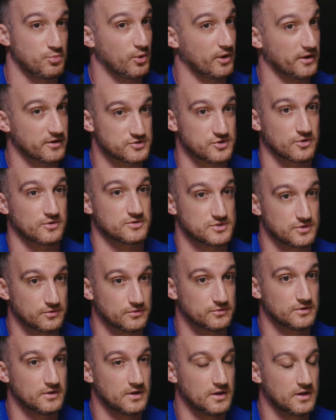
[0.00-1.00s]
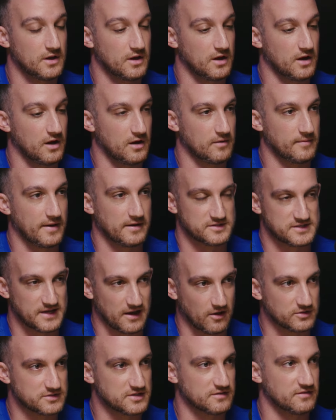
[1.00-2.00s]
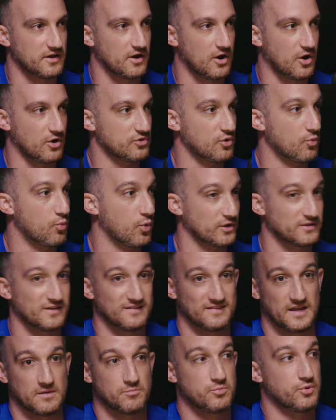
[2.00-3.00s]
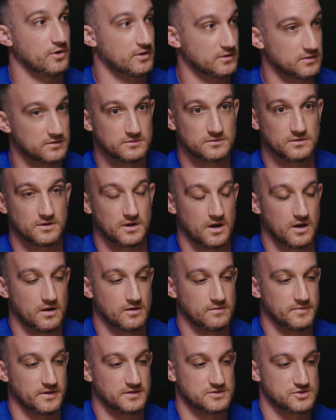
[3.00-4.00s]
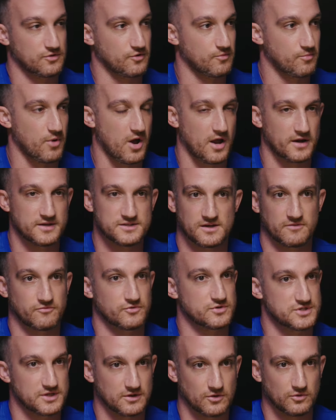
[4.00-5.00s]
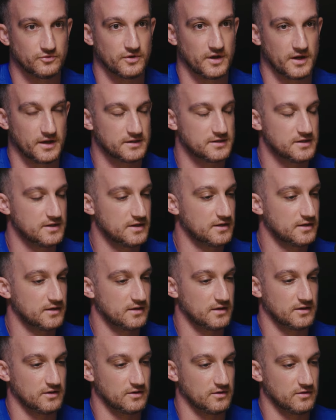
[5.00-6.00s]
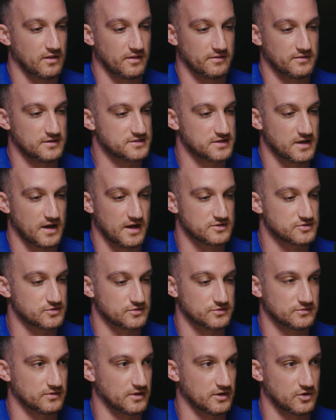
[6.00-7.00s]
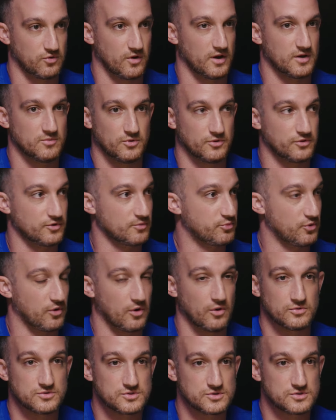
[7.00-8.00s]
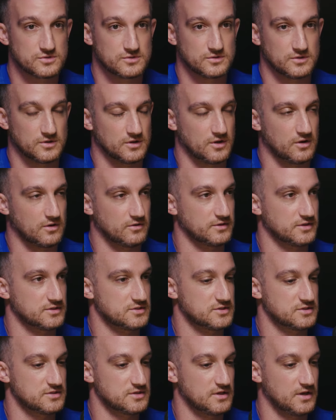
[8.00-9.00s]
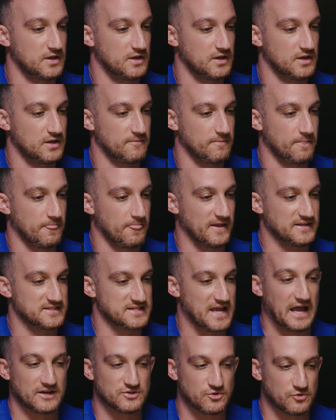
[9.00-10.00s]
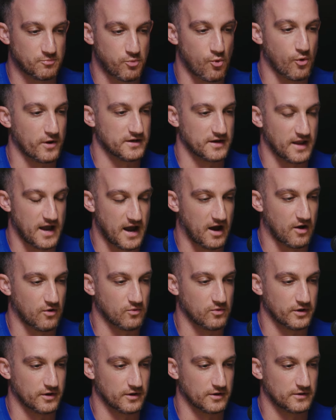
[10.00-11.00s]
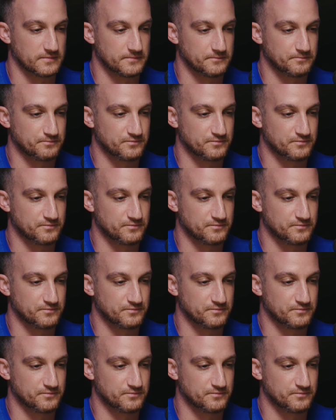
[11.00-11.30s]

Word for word: players are too um, how talented they are the work that they put um, into their bodies every single day you know these guys are incredible they're pros you know and it's it's gotten to the point now where